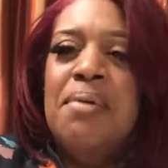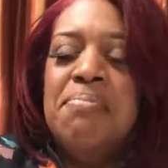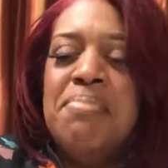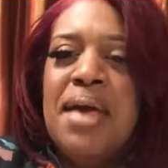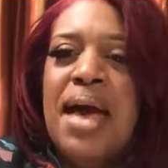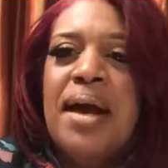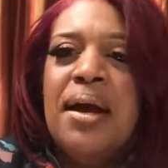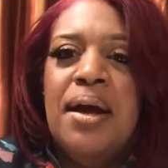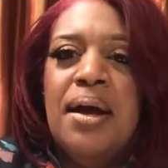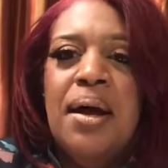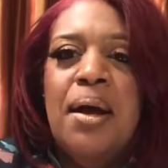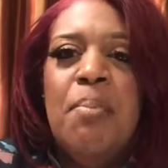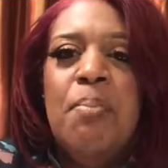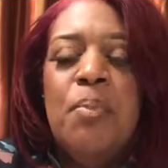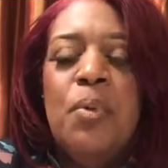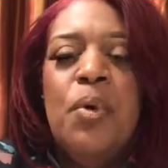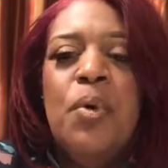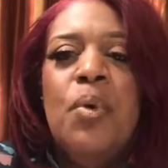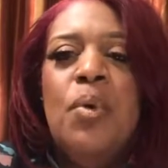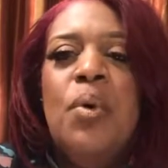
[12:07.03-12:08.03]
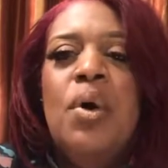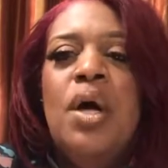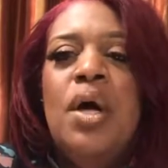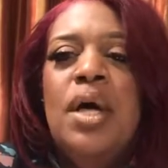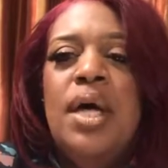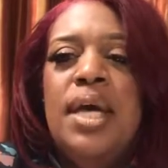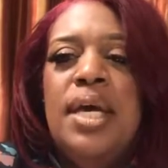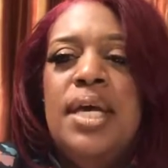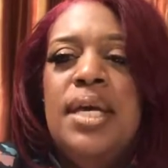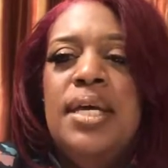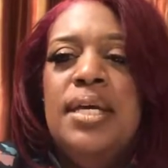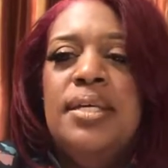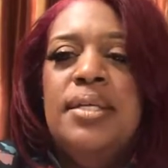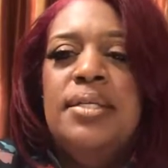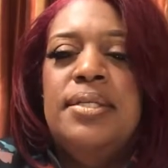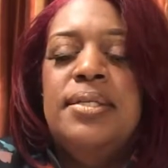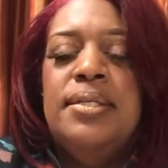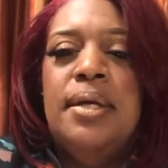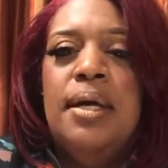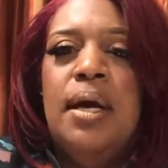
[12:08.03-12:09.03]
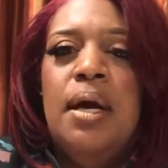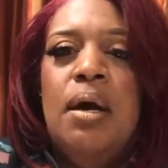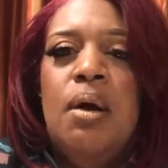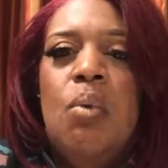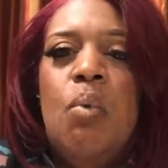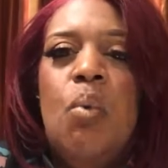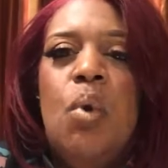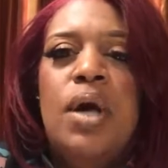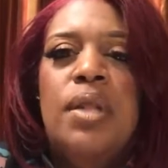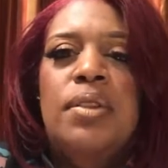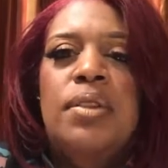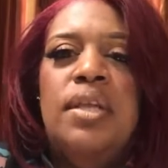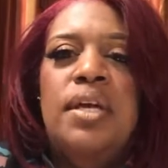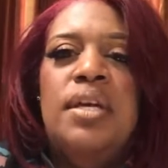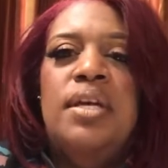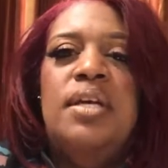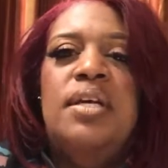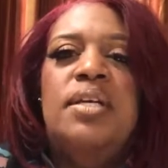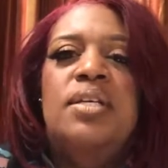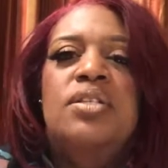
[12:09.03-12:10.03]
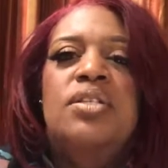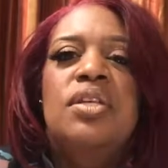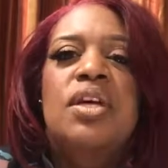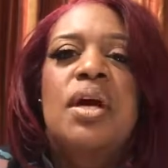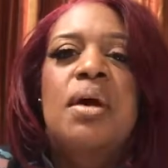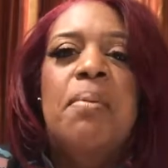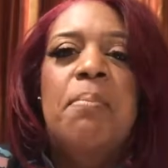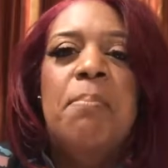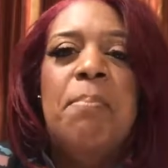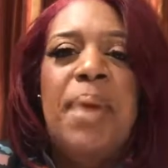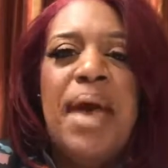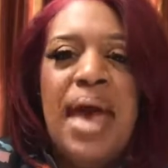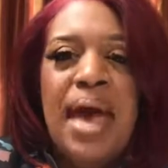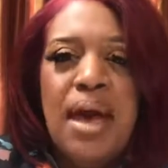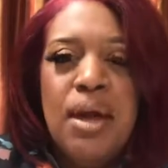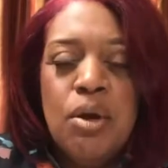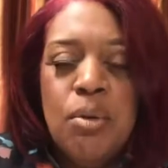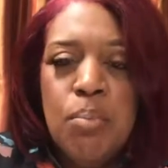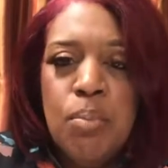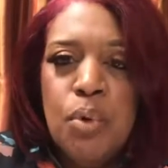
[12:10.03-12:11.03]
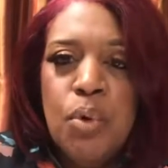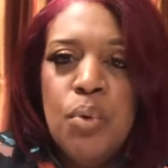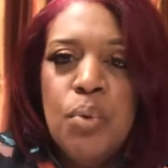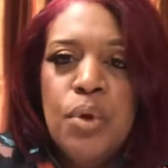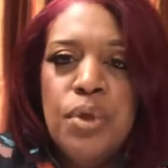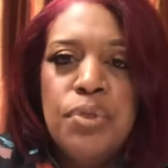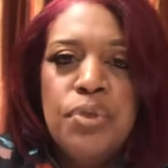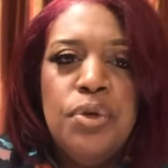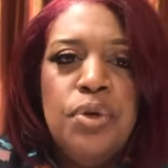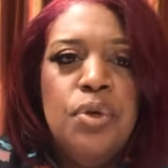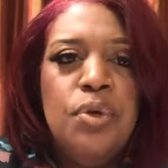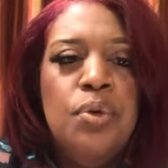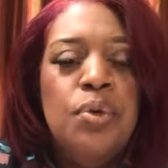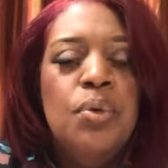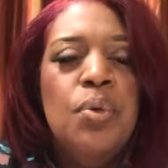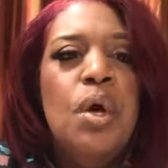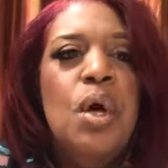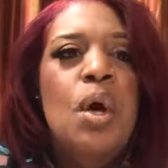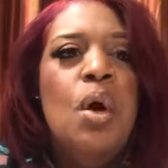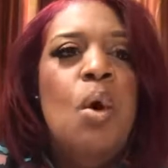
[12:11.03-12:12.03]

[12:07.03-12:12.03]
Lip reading: that couple is one that is compatible with you,